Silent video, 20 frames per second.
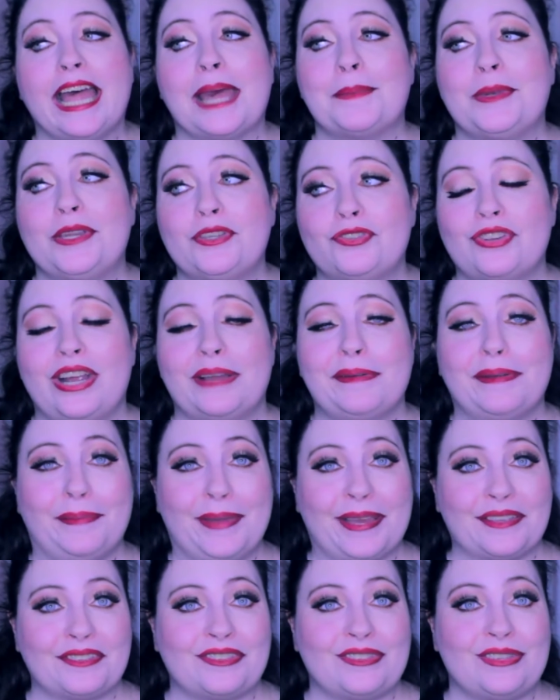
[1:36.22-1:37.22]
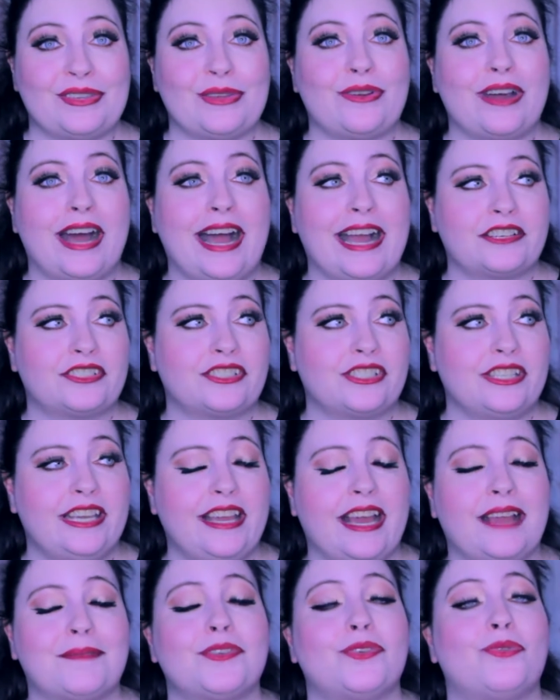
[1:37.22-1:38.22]
I'm going to try my best to.
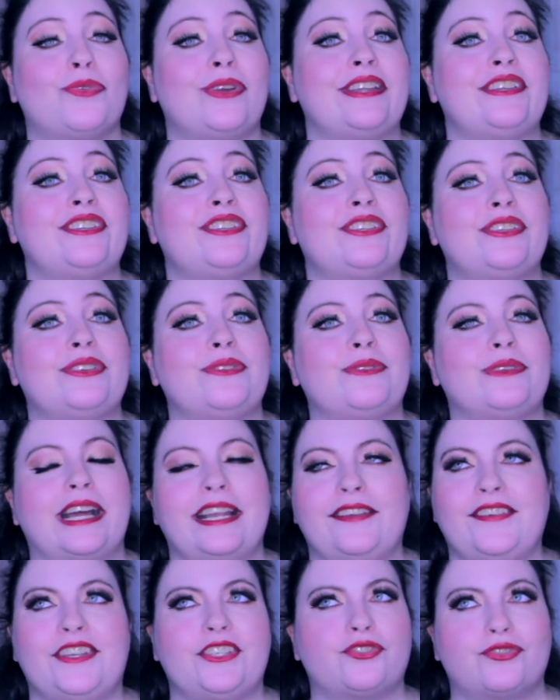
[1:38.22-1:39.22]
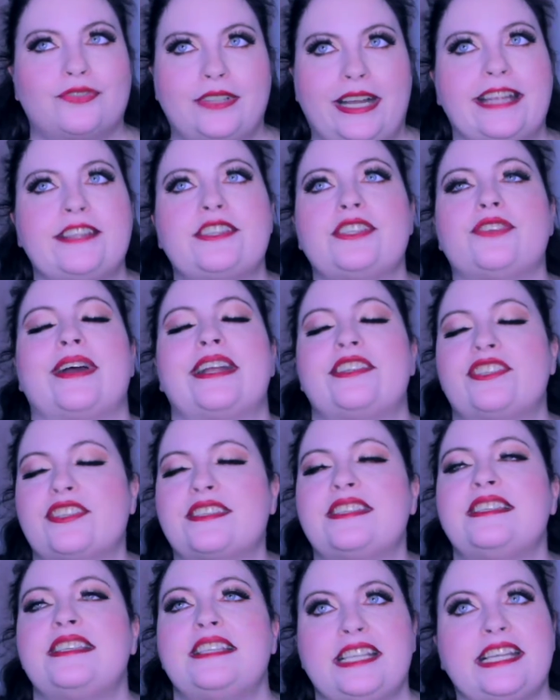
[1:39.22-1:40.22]
Actually, I'm going to not even try to, I
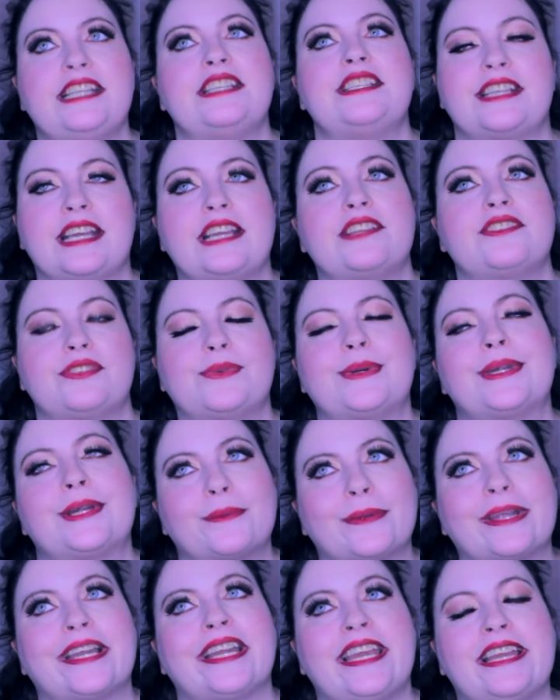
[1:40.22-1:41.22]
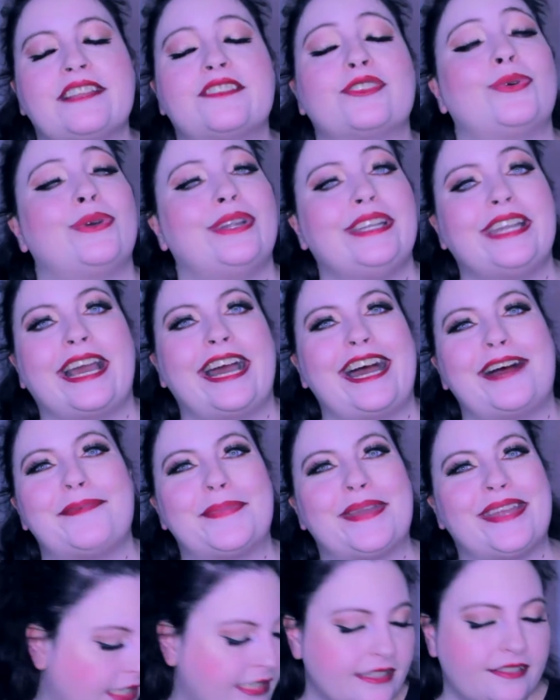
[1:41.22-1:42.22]
just need to get to it already. It's going to
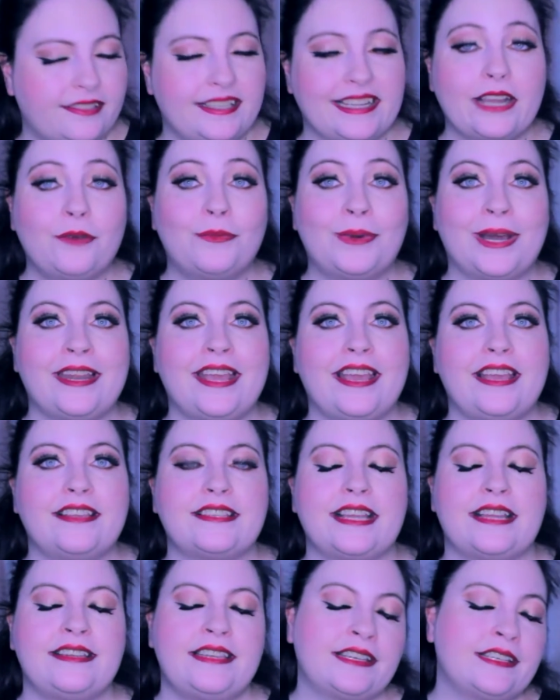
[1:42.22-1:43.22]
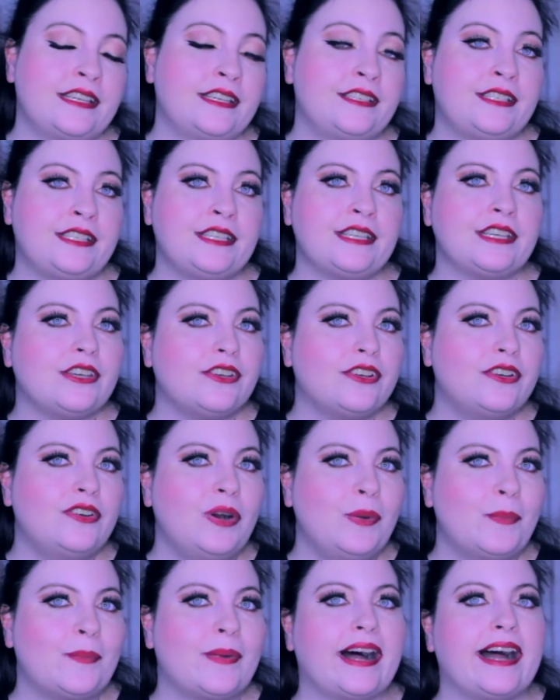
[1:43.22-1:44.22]
happen. And the second one is Addicted to
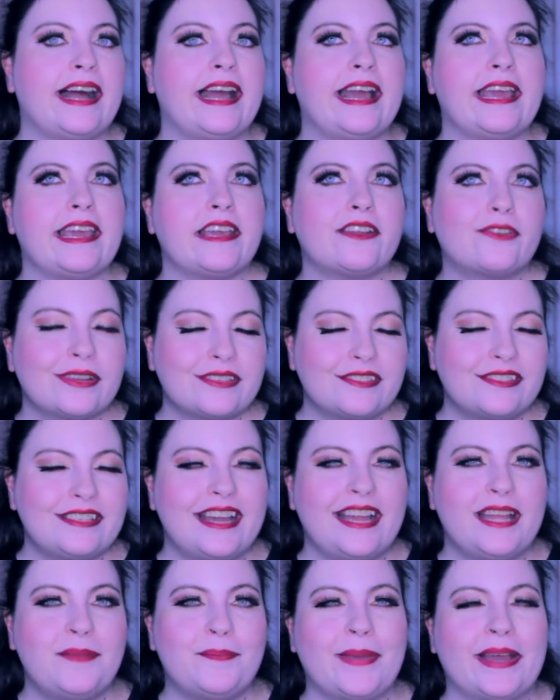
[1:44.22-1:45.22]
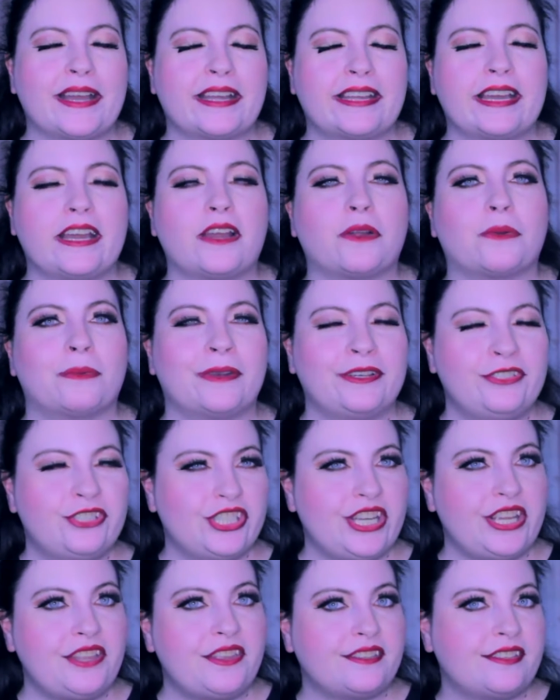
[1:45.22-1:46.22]
You by Krista and Becca
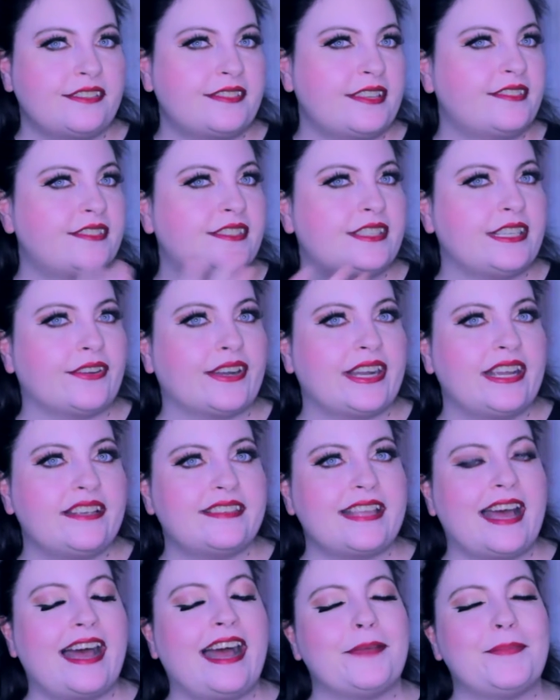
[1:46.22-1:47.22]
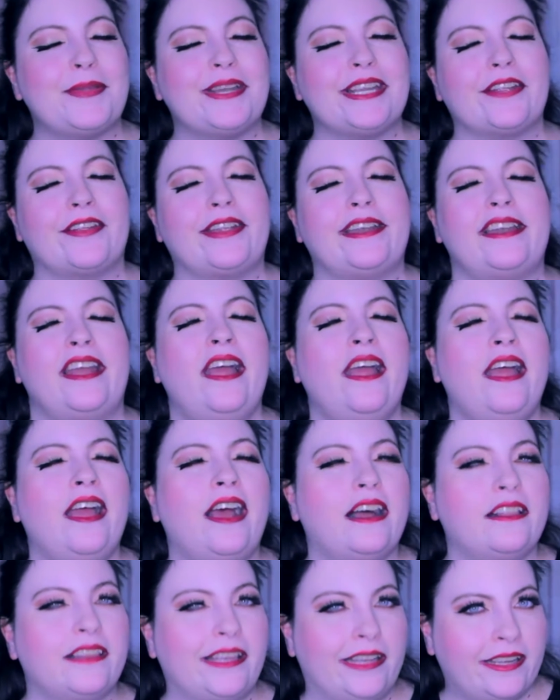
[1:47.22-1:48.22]
Ritchie. This is a series that I've been hearing
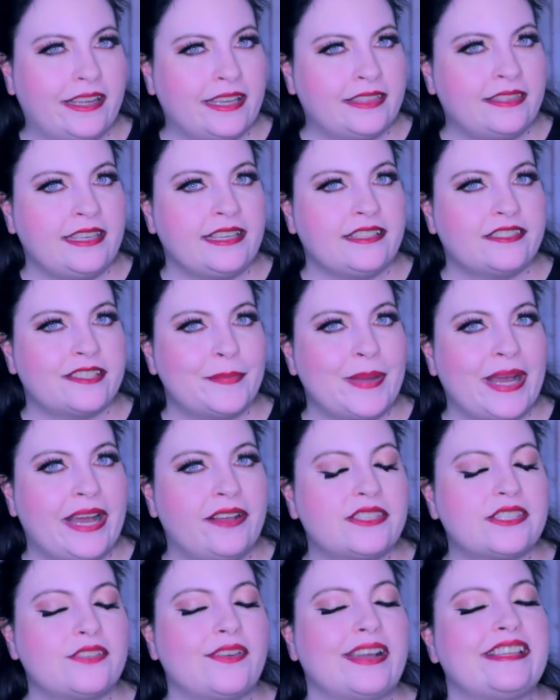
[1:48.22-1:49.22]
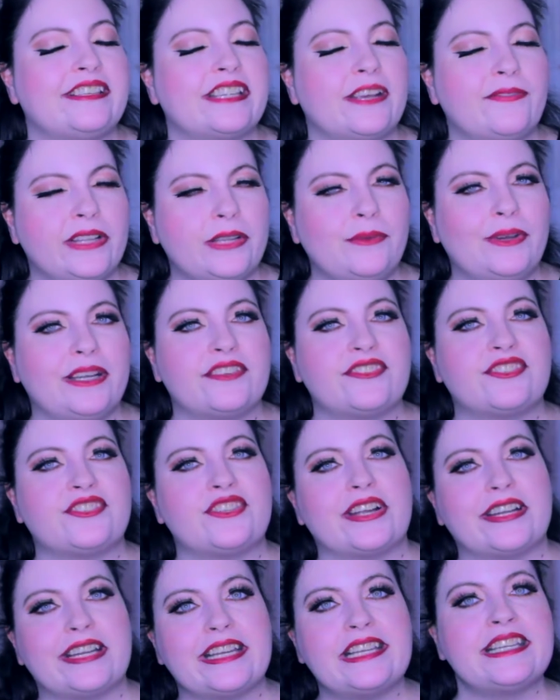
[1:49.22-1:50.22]
a lot of good things about, so I definitely want to
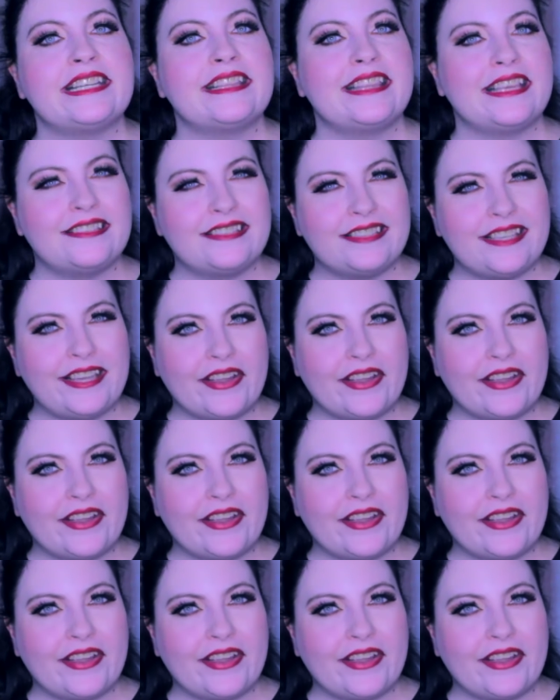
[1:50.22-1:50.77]
start it this